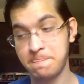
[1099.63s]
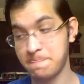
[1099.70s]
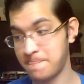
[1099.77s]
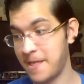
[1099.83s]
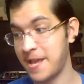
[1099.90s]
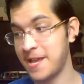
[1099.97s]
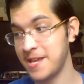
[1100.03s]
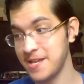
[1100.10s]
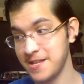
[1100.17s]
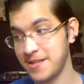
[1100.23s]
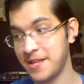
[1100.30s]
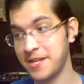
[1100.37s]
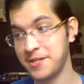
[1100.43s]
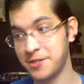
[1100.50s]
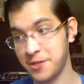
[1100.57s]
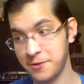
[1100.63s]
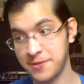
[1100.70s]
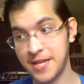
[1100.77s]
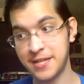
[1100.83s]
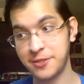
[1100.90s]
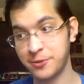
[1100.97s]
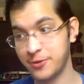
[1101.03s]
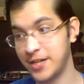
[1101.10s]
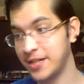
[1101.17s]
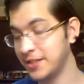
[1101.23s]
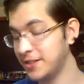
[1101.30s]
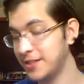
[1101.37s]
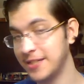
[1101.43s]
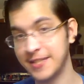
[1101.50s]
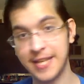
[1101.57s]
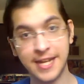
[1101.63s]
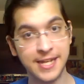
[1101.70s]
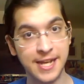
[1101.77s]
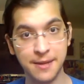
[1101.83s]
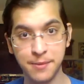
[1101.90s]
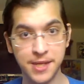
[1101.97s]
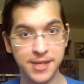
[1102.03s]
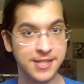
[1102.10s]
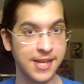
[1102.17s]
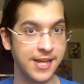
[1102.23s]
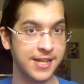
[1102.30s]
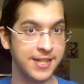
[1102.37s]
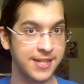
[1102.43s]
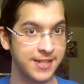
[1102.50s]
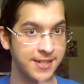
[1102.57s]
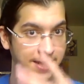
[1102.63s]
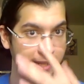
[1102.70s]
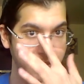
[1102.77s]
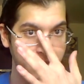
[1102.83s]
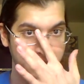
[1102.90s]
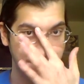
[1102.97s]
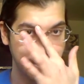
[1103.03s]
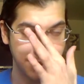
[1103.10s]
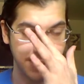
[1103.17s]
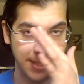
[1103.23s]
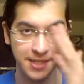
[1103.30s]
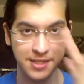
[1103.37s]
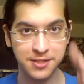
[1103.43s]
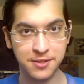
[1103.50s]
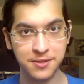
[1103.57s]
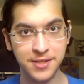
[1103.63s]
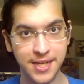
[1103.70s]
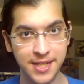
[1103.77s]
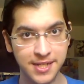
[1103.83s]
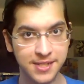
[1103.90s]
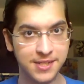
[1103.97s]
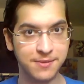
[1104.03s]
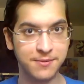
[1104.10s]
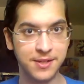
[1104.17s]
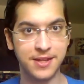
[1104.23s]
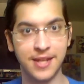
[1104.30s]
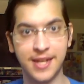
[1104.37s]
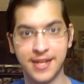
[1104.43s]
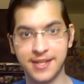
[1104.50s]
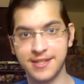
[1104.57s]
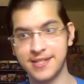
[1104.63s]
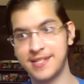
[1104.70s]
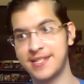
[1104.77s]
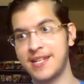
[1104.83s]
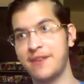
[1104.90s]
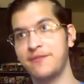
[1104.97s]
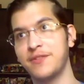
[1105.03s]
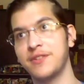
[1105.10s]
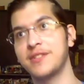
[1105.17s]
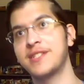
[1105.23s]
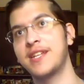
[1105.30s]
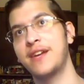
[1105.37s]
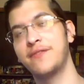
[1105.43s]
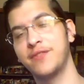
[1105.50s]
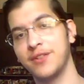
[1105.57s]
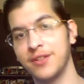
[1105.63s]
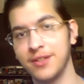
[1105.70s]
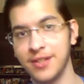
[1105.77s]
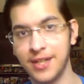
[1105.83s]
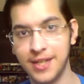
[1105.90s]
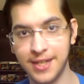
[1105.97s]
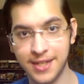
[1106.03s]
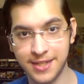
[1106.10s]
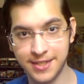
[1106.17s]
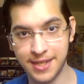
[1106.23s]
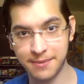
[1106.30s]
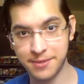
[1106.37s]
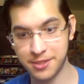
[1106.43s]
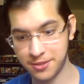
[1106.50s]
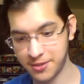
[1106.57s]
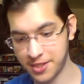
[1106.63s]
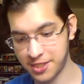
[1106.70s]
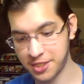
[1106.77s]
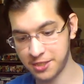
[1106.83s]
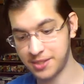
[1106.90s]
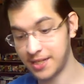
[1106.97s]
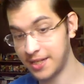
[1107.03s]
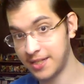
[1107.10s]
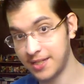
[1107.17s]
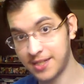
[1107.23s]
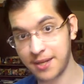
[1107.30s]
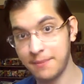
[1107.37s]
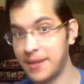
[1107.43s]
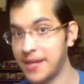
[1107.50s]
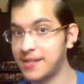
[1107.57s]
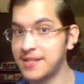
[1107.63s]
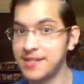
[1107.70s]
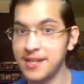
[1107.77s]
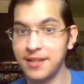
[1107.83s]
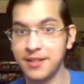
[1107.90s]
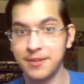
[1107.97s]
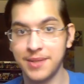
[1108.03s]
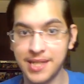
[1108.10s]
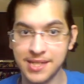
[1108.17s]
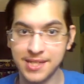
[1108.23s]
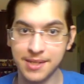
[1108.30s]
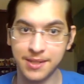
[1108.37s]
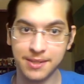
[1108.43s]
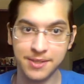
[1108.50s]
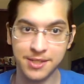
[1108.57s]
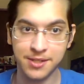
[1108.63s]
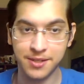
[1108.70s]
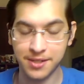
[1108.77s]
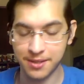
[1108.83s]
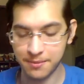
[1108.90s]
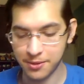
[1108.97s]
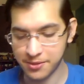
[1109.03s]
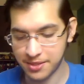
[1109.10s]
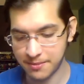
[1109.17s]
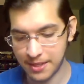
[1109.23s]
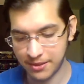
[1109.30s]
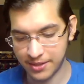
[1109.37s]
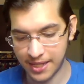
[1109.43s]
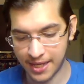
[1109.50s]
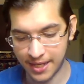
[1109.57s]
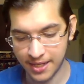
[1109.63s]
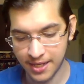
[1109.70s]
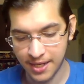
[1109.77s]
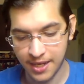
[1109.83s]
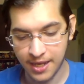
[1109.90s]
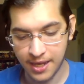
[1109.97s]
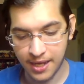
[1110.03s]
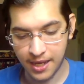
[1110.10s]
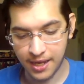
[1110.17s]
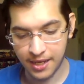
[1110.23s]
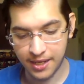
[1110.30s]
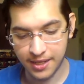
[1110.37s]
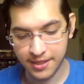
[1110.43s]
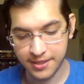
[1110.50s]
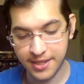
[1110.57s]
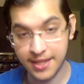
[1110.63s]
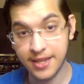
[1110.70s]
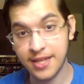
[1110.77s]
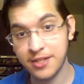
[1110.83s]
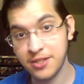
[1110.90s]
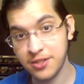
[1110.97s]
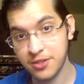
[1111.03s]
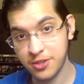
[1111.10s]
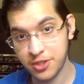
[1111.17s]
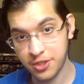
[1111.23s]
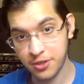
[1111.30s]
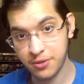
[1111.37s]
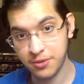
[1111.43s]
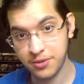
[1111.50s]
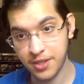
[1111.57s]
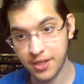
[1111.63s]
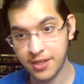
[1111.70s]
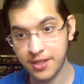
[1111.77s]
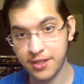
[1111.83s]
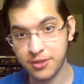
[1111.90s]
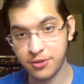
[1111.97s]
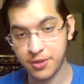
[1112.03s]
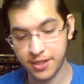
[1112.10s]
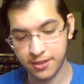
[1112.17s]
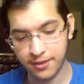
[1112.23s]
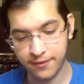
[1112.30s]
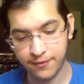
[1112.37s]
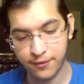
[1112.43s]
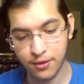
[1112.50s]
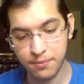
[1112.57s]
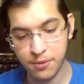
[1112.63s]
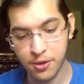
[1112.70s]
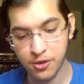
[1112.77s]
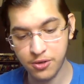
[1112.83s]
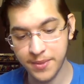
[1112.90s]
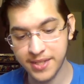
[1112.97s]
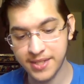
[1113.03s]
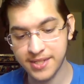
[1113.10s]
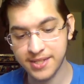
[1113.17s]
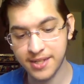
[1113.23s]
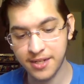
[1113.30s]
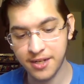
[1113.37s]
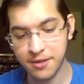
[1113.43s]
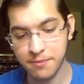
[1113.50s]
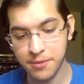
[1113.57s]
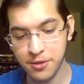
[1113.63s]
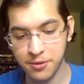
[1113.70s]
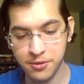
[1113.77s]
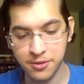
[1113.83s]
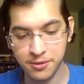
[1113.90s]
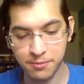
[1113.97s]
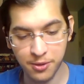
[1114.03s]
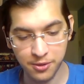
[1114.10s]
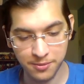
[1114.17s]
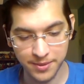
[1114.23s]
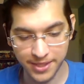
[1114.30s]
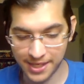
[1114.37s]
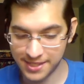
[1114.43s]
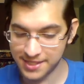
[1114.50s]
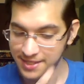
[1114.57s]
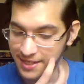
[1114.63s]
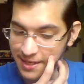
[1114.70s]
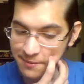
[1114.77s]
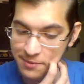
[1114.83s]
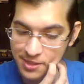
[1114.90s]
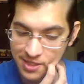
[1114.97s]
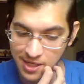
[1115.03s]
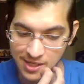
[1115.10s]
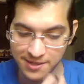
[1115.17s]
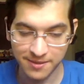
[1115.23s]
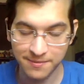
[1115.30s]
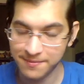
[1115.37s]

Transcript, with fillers: They showed that trailer and that got me excited, and then they spent the next 2 days with, like, several demonstrations. So I'm going to come back to Zelda because I'm going to be talking the most about that. They then showed a trailer for Pokemon Sun and Moon, or Pokemon S&M, which I